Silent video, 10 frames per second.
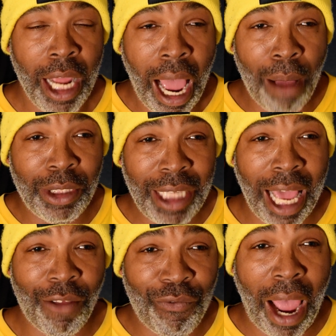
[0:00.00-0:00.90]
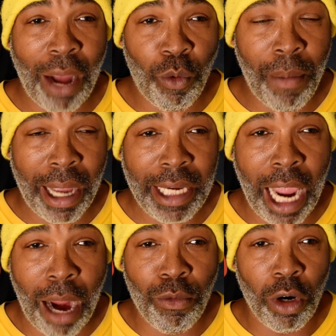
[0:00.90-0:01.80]
I'm satisfied with my
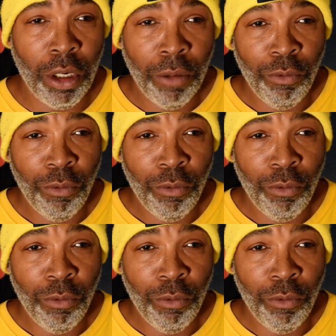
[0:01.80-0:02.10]
camera.